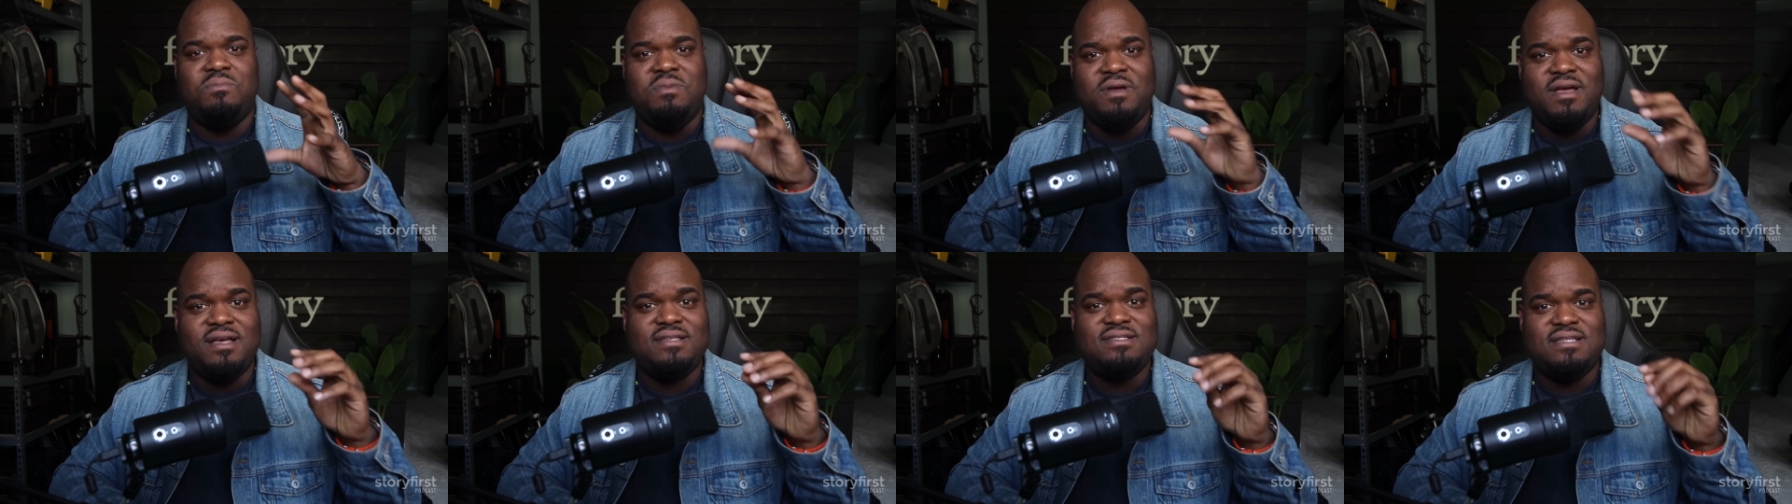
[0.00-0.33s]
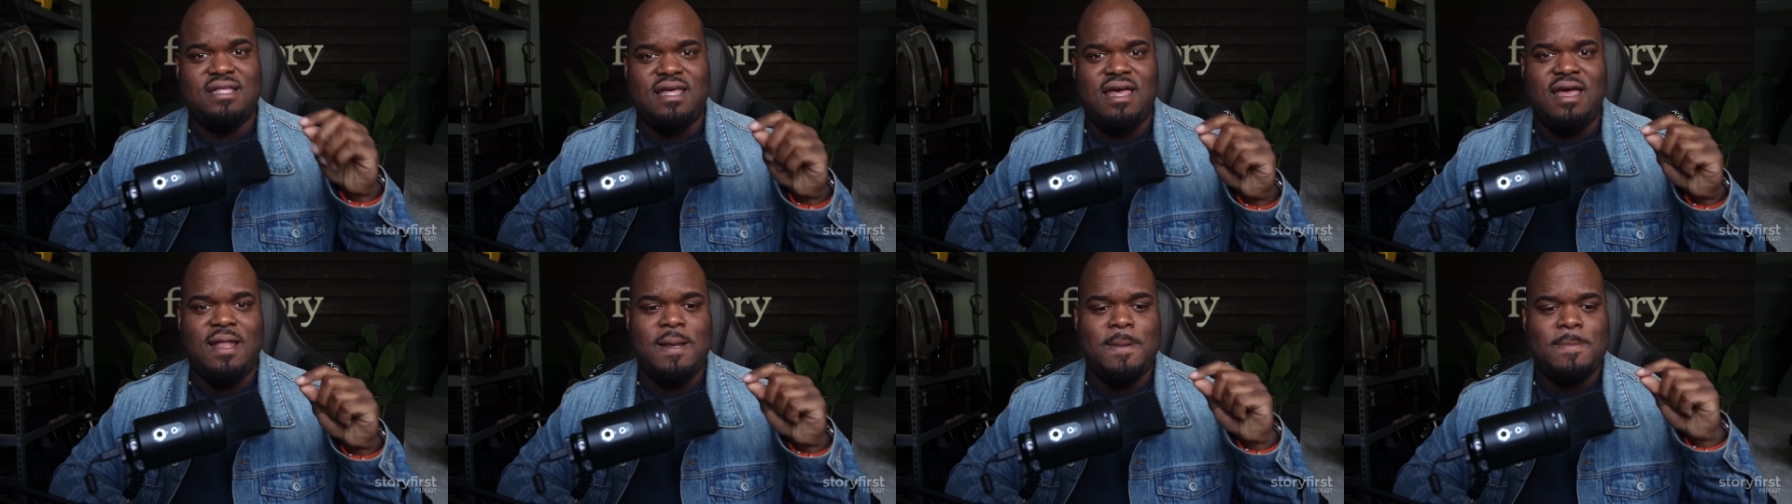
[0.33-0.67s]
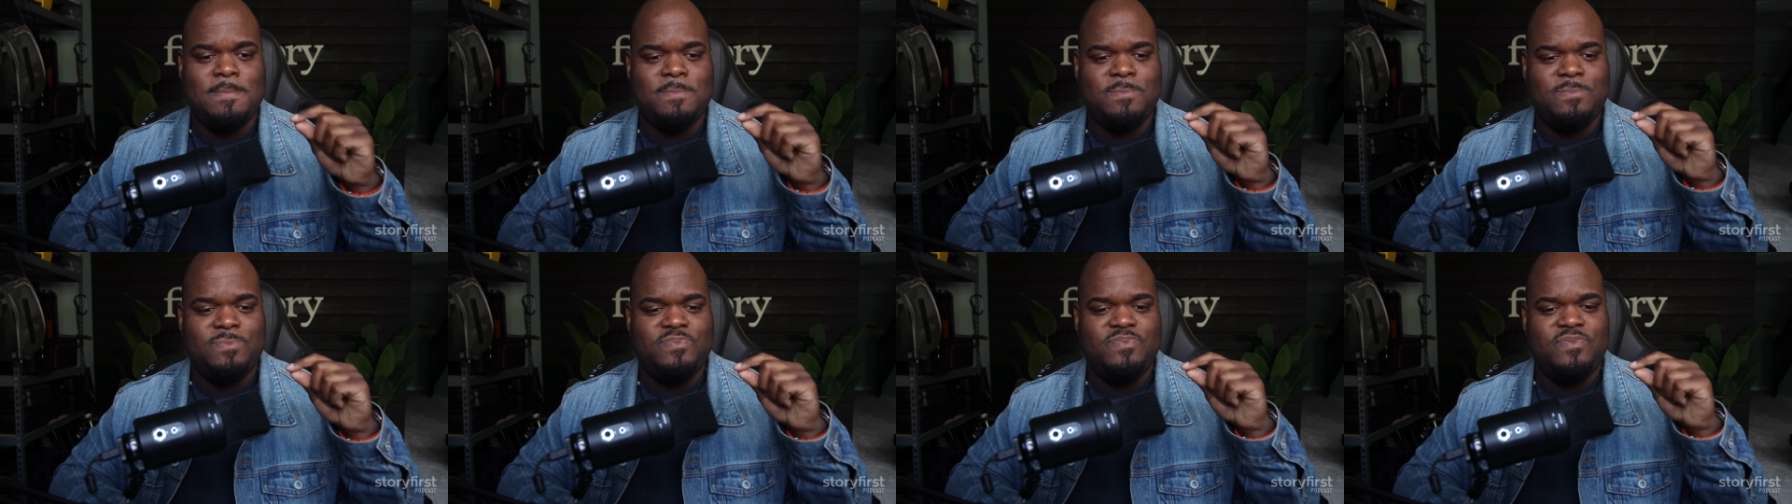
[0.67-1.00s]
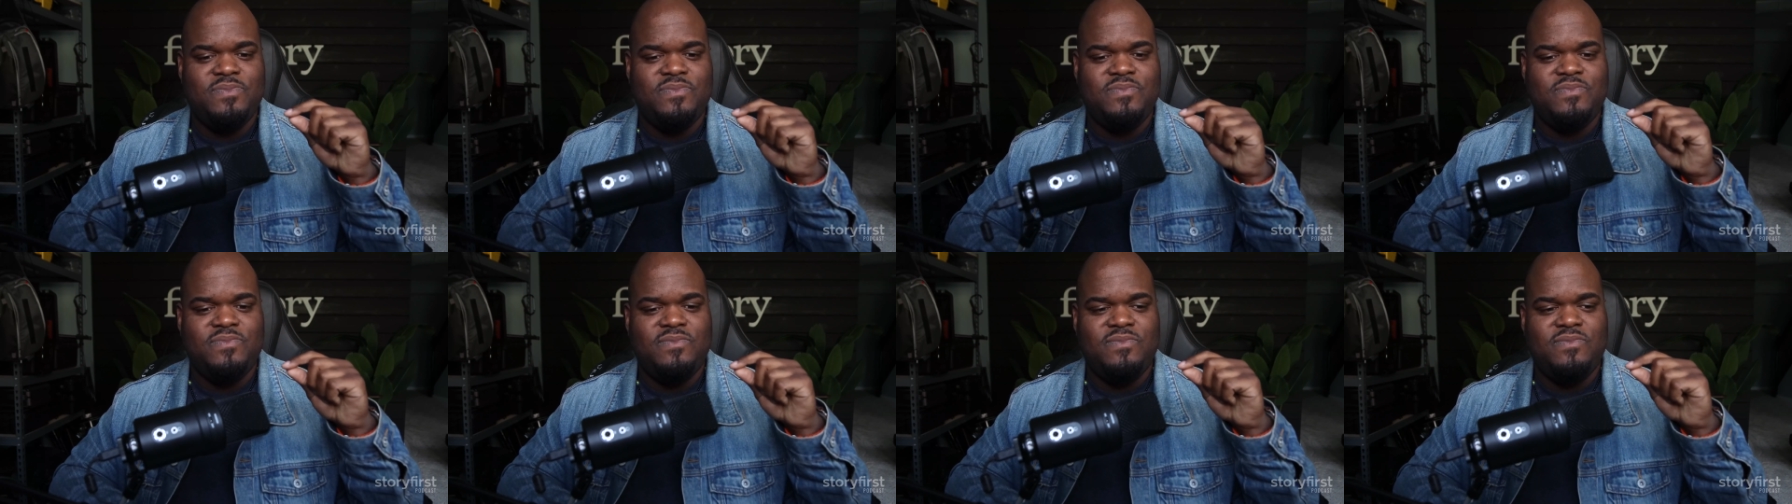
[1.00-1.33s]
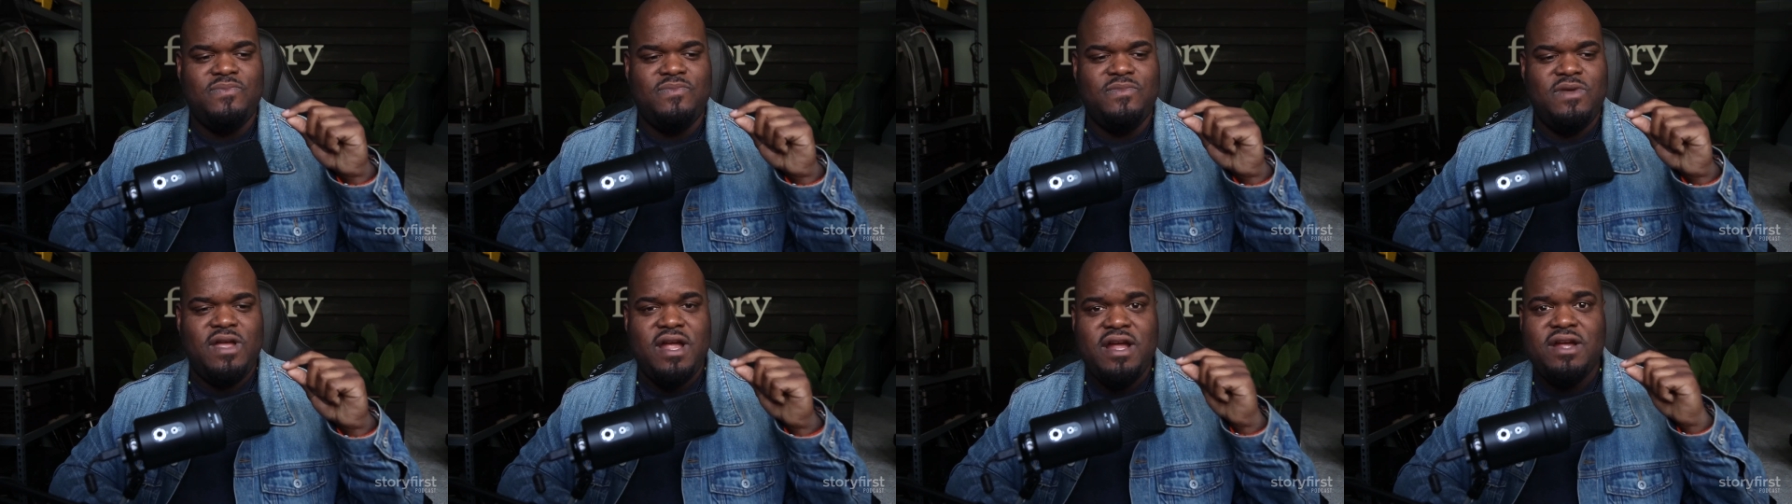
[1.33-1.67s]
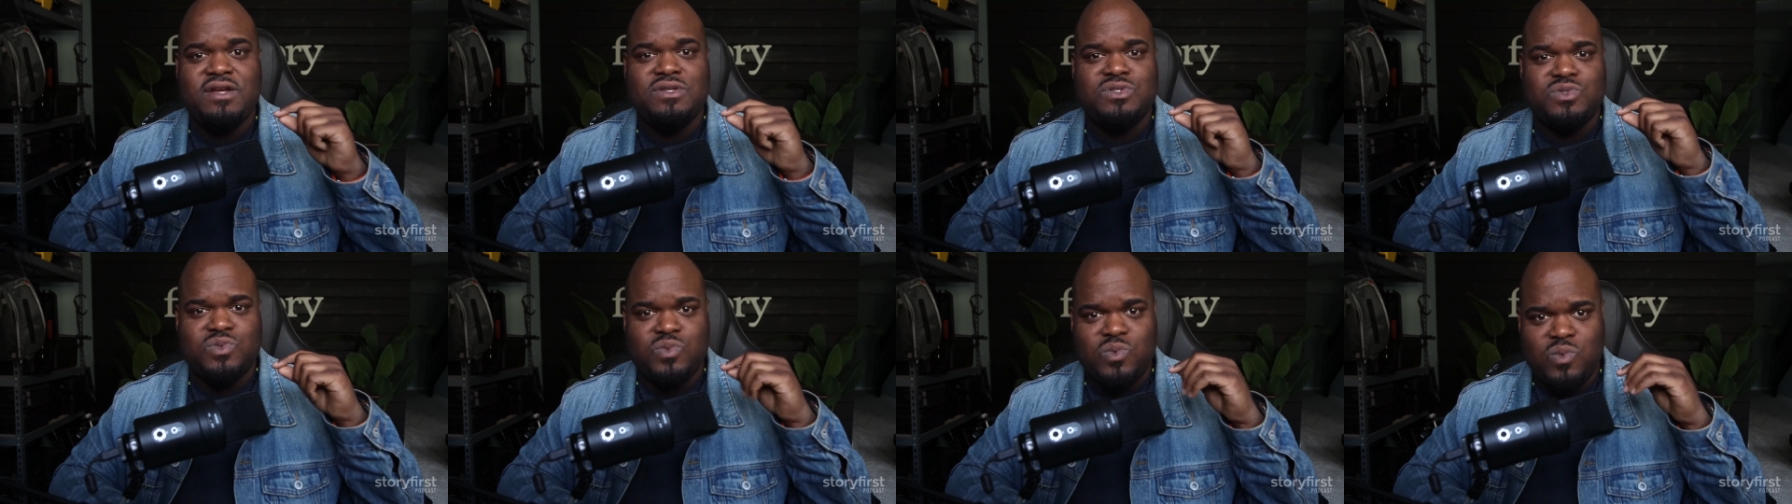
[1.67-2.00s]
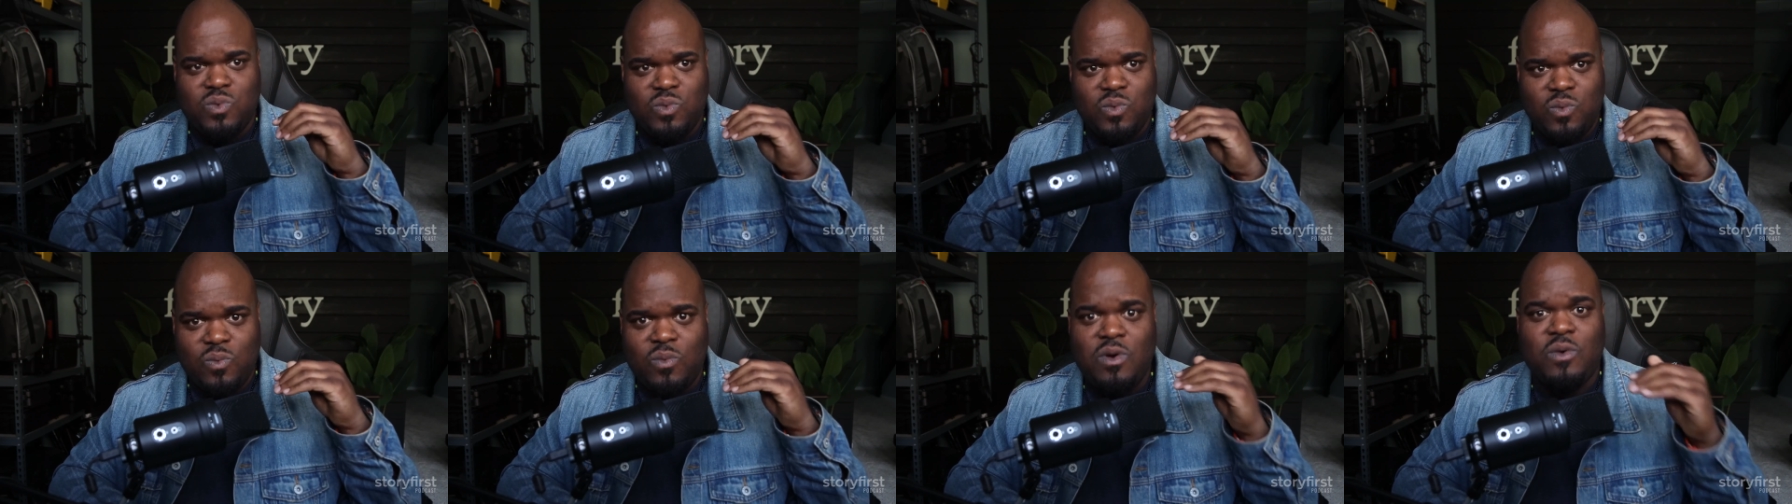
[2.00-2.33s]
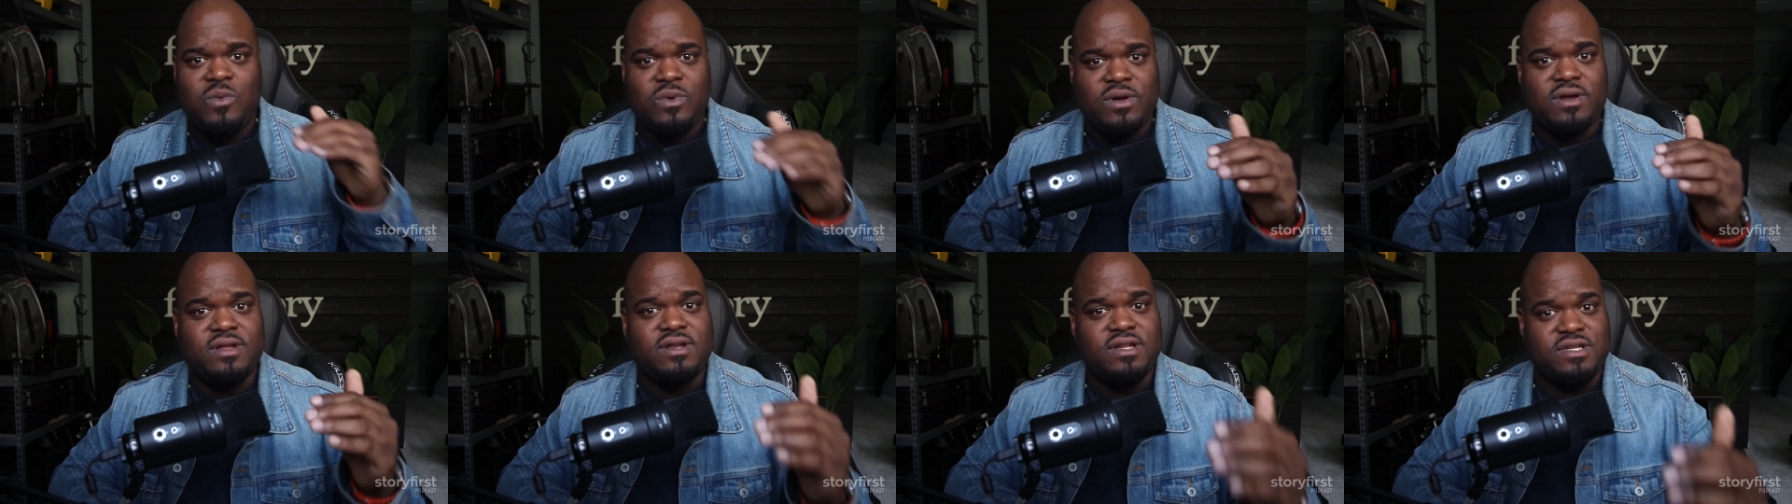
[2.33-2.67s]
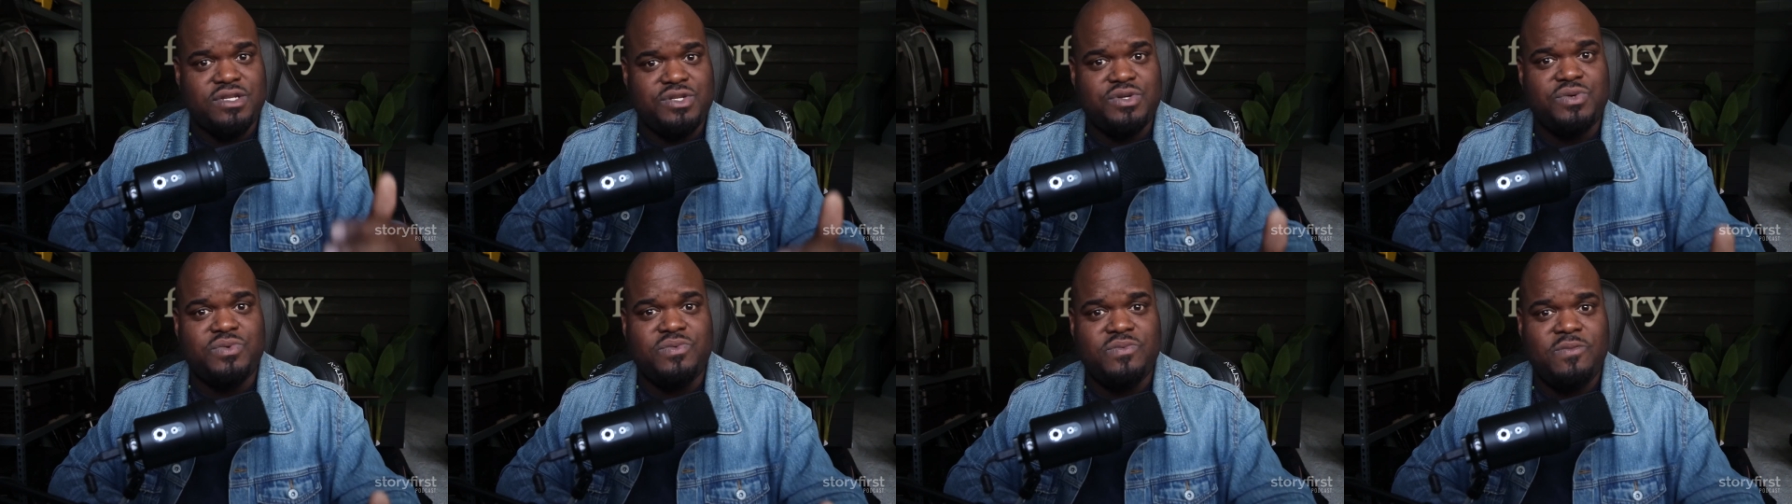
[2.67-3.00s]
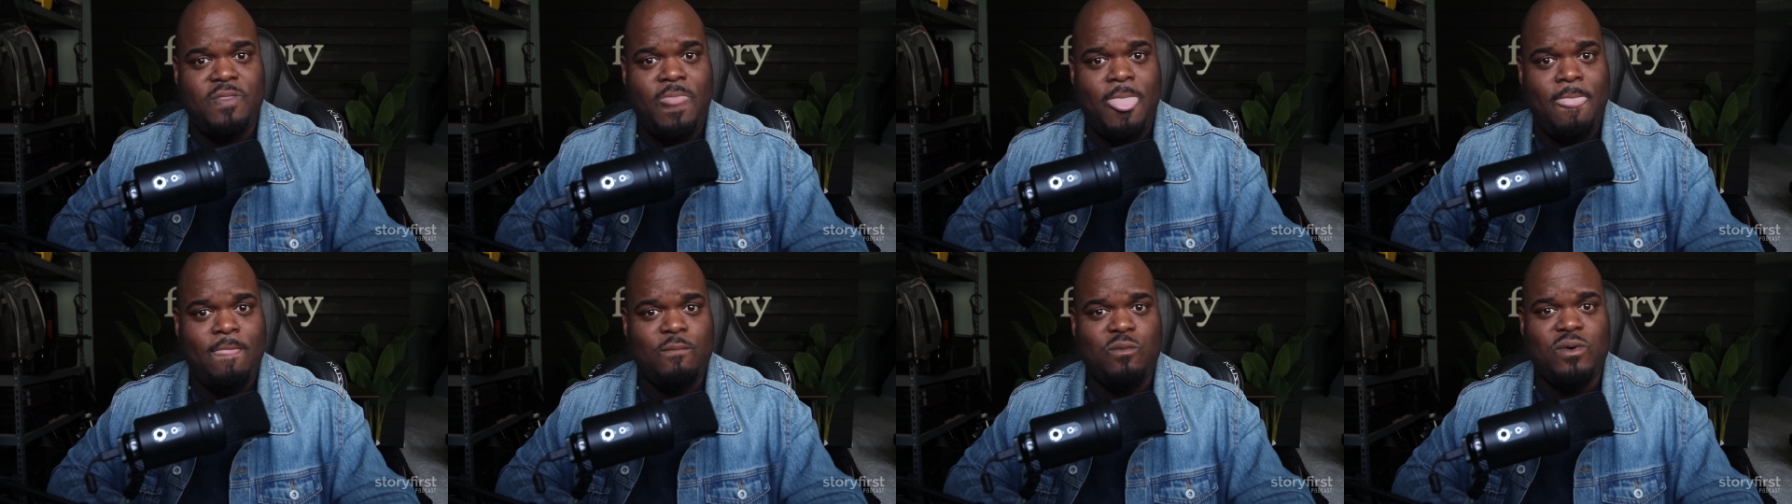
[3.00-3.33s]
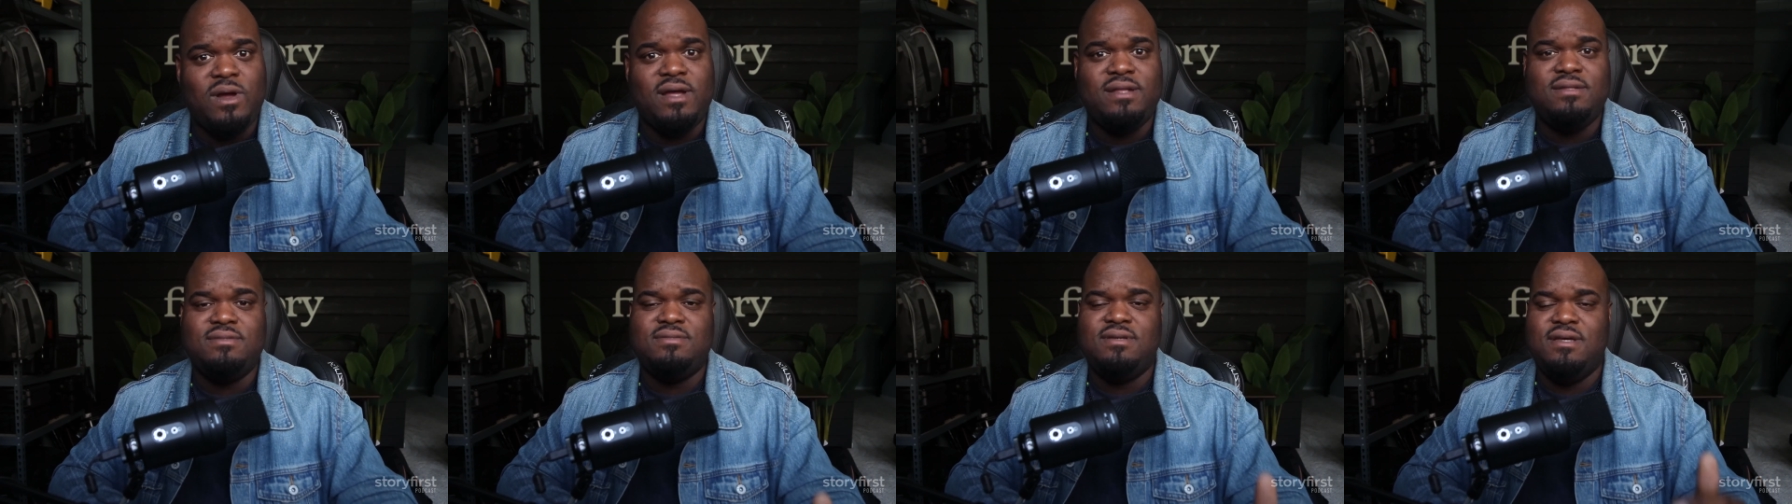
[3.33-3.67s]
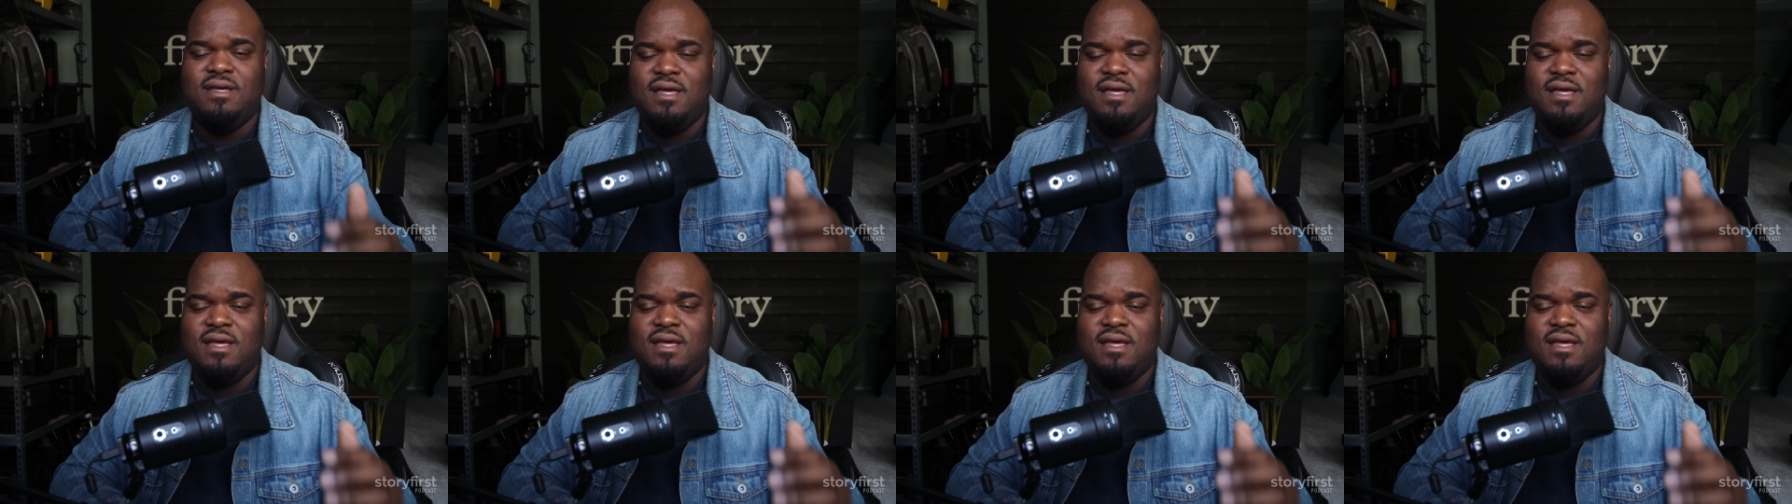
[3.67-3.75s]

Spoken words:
because of that, here's what we're going to do, right?